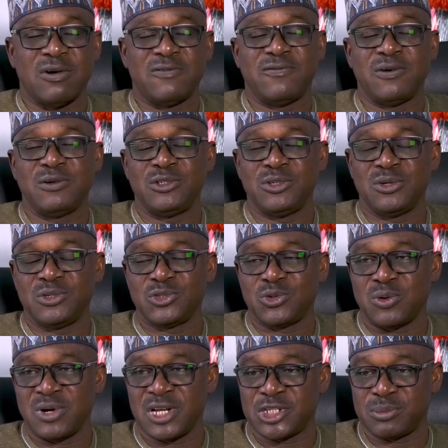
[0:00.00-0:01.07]
functions
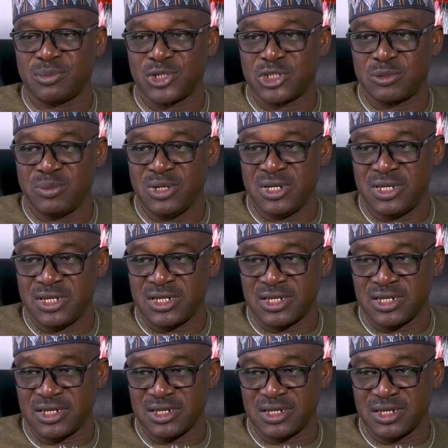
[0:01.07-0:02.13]
or responsibility
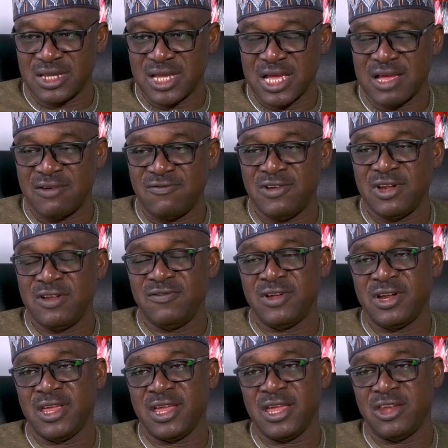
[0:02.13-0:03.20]
are very,
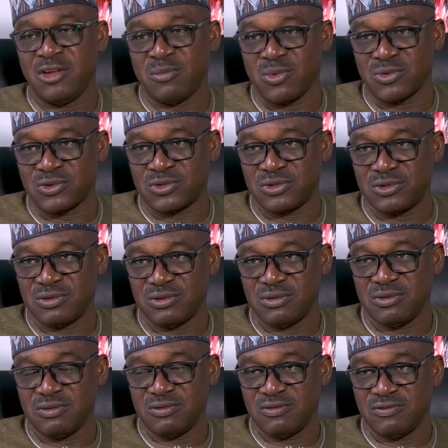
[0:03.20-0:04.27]
very enormous.
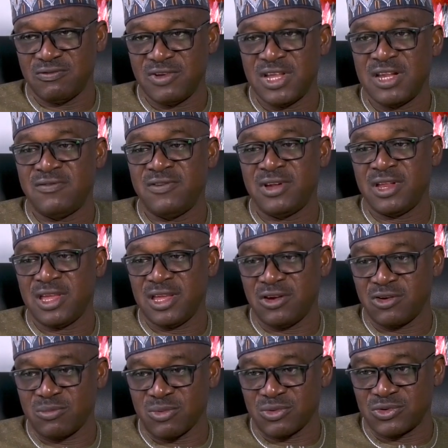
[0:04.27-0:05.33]
Very, very
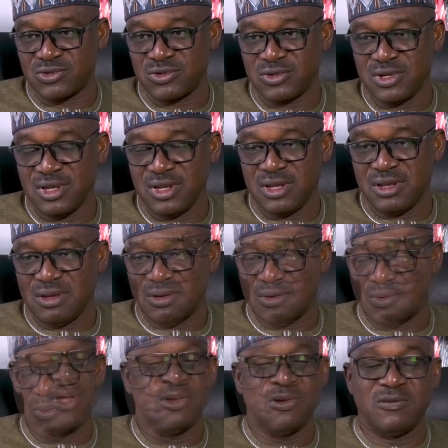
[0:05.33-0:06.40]
enormous.
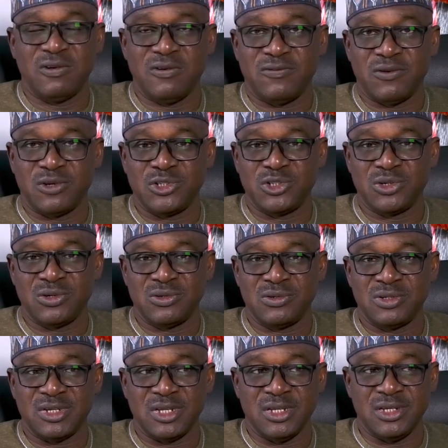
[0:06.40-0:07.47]
One of the
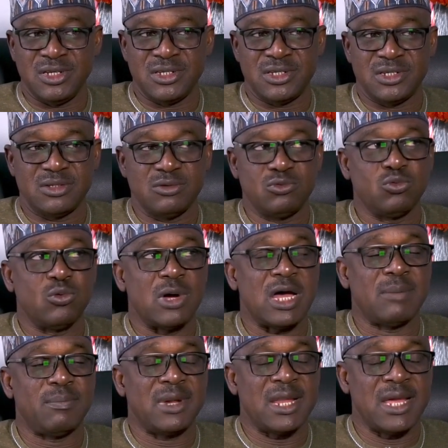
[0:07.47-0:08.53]
functions is to
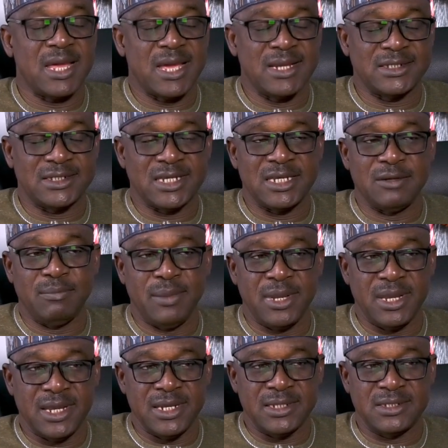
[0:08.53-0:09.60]
apply
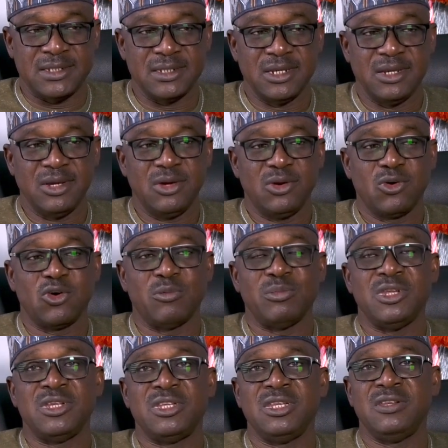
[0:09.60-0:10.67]
asset-based
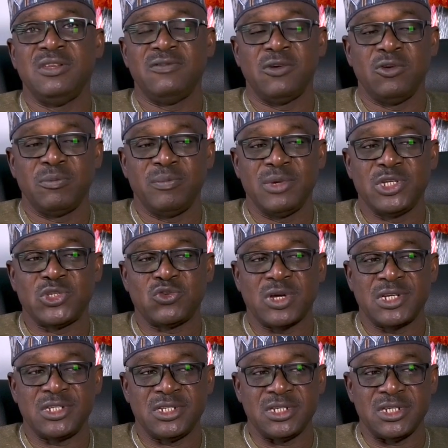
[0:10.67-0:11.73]
community development
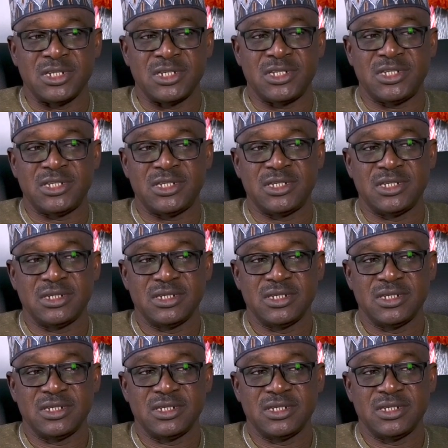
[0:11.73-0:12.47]
strategies